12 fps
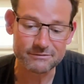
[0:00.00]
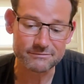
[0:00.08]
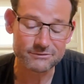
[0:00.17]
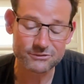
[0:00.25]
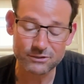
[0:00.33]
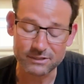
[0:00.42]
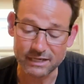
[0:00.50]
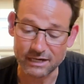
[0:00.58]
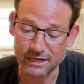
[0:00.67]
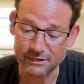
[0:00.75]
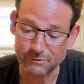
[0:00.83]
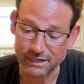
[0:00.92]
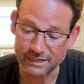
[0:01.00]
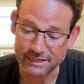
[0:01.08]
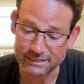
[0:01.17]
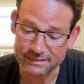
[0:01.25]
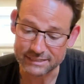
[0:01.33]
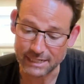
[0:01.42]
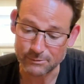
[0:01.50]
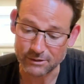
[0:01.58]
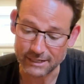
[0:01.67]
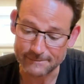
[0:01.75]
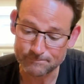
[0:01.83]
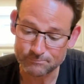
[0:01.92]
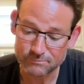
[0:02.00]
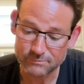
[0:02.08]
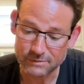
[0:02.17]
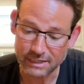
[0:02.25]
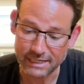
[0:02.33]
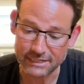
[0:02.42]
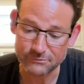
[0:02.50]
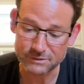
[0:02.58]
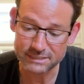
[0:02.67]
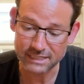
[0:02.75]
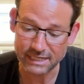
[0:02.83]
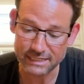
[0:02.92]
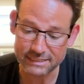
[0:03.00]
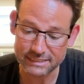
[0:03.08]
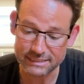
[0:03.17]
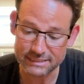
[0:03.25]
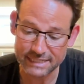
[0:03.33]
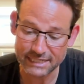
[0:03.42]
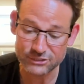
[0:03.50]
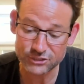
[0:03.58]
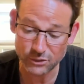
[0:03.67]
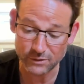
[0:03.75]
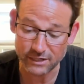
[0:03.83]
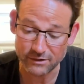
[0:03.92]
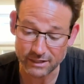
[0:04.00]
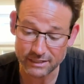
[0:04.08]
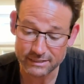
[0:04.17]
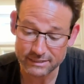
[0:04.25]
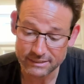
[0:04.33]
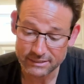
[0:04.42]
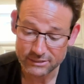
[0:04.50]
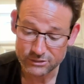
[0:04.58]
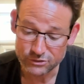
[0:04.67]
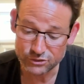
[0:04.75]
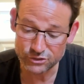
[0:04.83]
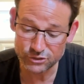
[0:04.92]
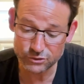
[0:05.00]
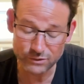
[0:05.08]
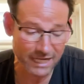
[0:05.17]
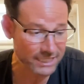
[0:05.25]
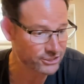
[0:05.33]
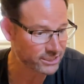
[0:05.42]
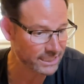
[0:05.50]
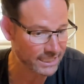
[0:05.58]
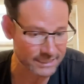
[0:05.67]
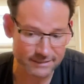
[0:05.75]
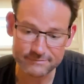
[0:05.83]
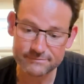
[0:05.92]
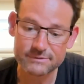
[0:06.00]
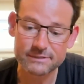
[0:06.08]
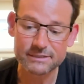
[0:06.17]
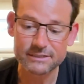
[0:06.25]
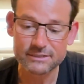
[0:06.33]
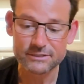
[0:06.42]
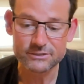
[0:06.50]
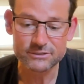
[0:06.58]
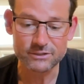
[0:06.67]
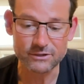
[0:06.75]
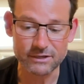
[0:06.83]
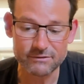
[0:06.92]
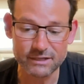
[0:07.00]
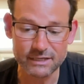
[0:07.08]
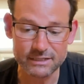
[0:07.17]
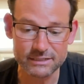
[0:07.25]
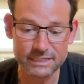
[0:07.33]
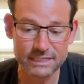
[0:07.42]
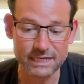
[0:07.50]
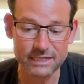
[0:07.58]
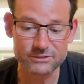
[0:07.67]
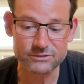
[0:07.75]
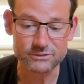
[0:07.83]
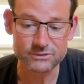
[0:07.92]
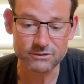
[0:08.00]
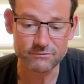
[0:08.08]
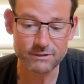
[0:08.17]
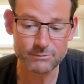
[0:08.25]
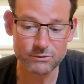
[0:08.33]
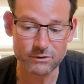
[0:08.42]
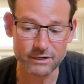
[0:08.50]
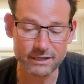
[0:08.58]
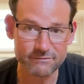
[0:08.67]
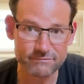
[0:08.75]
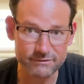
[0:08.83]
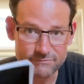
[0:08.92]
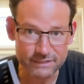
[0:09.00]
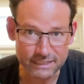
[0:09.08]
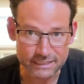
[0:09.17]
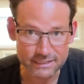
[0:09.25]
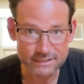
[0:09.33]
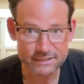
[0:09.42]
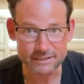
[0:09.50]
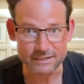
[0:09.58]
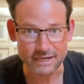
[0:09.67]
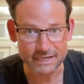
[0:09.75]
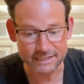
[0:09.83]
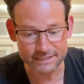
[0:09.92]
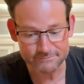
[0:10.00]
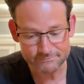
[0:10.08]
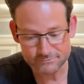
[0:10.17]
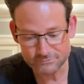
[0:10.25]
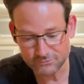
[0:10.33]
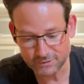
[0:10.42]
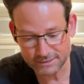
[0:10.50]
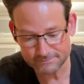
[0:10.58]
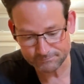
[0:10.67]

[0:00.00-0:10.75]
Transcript: certainly a high-ranking samurai. And it was signed in Tensho era, Ju Hachinen, and Nigatsu, so February 1590, right?